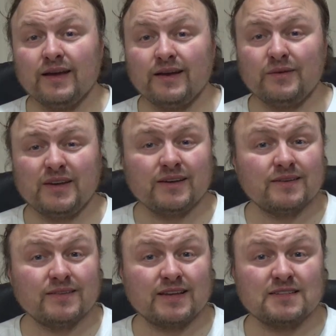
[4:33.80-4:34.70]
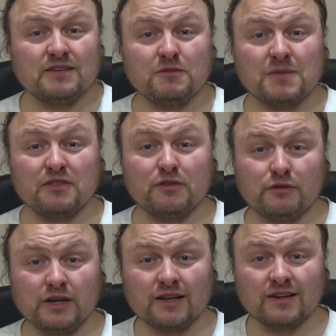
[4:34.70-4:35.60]
Anyway, that's it for my
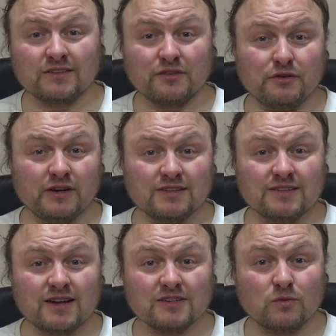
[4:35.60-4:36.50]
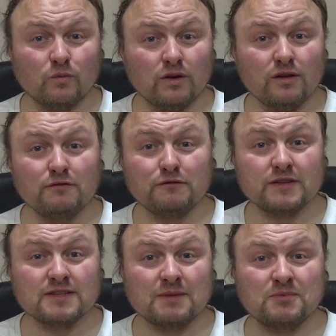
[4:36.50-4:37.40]
3 likes, 3 dislikes, and 1 love for
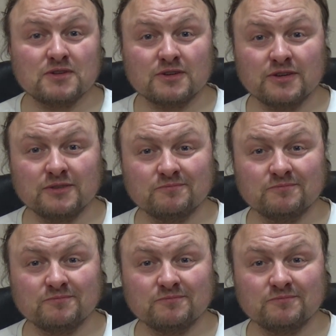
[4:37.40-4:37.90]
this episode.